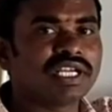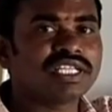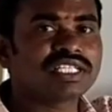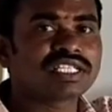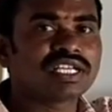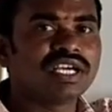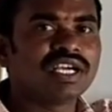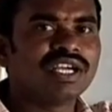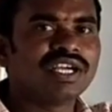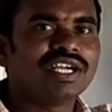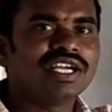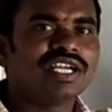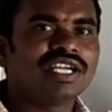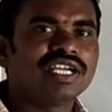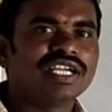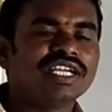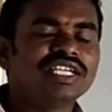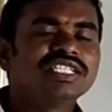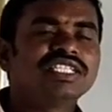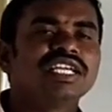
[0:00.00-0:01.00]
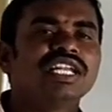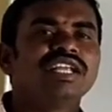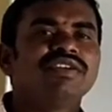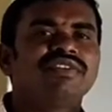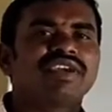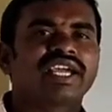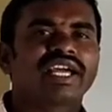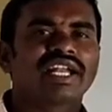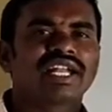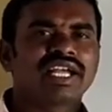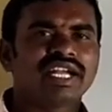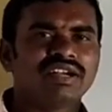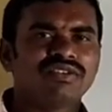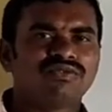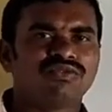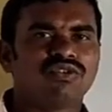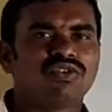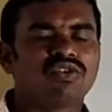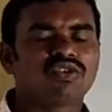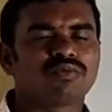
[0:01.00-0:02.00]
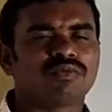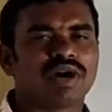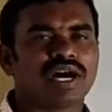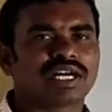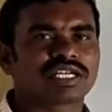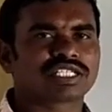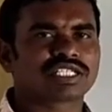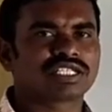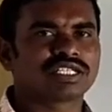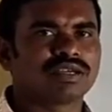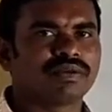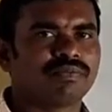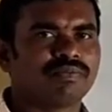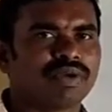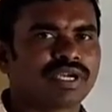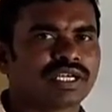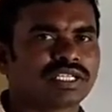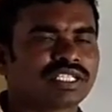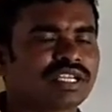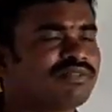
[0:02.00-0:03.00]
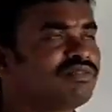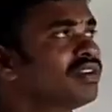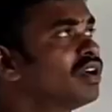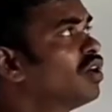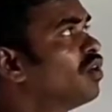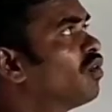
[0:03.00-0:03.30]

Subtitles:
is easily we can get 4 marks because of